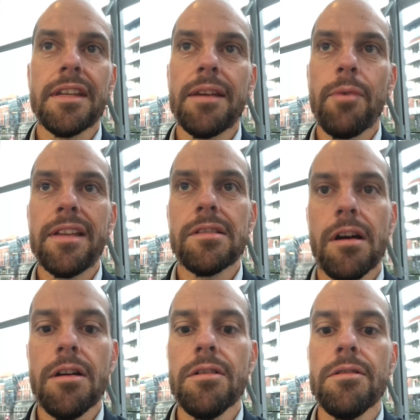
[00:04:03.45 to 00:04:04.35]
Then he went
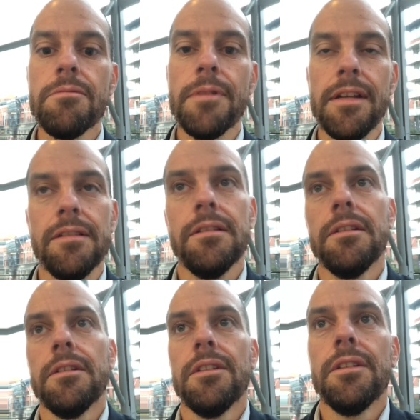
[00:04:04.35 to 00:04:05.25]
home, and
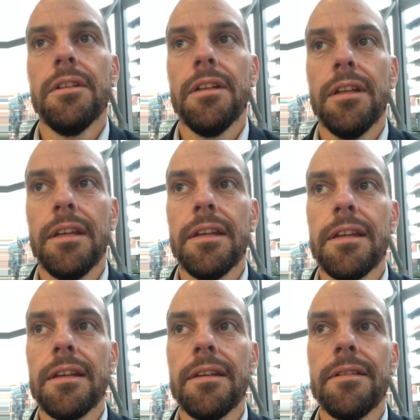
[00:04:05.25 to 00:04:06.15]

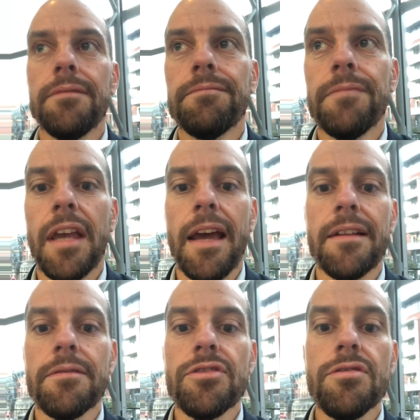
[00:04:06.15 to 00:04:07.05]
he had
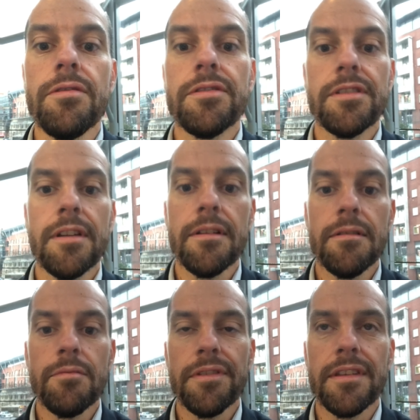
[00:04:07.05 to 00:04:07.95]
a huge dinner
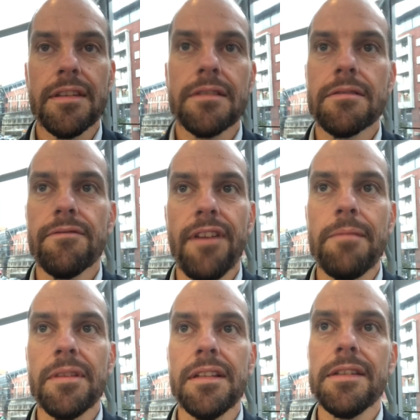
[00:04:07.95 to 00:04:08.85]
with his
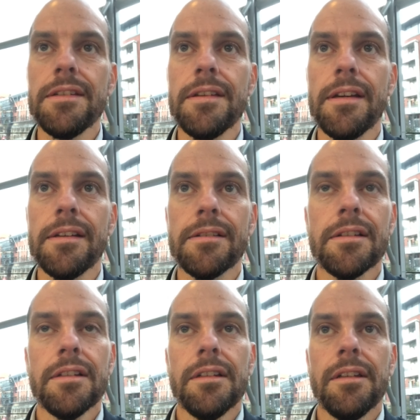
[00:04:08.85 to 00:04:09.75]
family, and
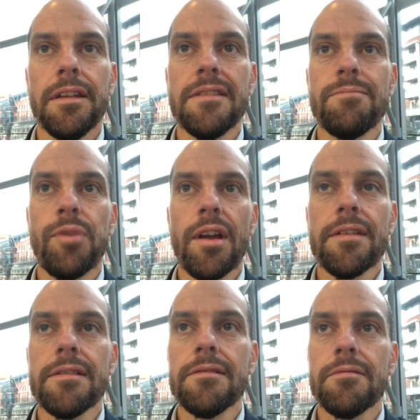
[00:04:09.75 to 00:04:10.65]
his
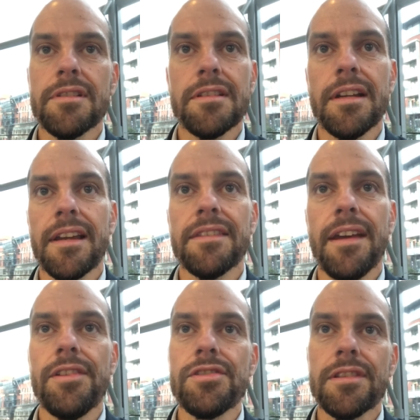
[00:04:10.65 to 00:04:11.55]
brother was sitting at
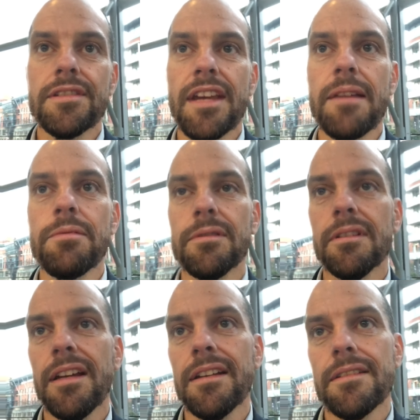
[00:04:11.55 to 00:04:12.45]
the edge of the
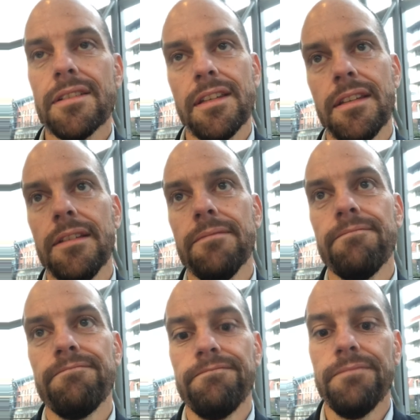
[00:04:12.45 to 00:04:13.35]
table, and
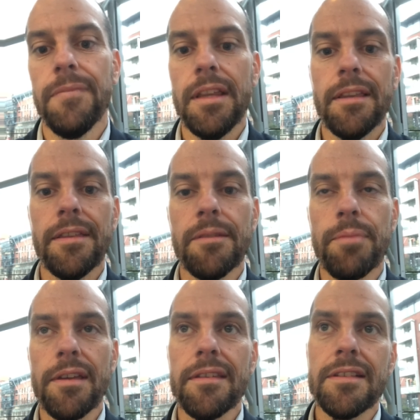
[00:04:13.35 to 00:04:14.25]
the
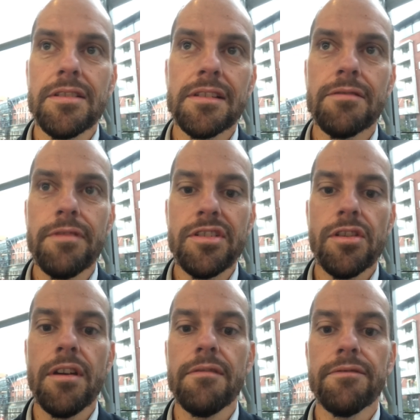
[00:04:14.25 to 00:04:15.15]
brother that just
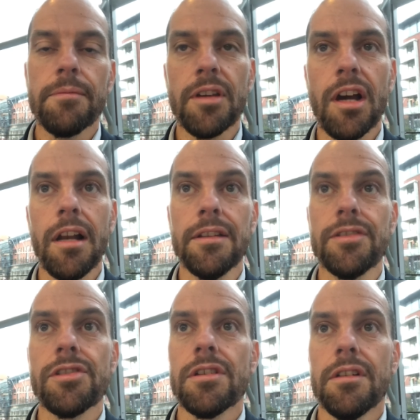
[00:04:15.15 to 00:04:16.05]
returned from the
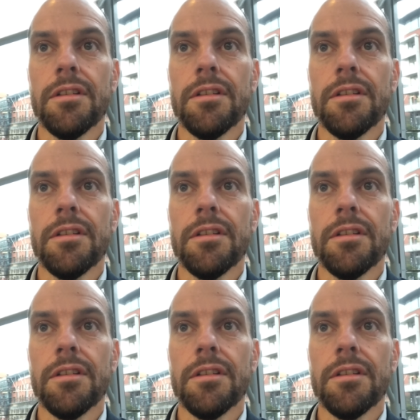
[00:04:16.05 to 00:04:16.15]
college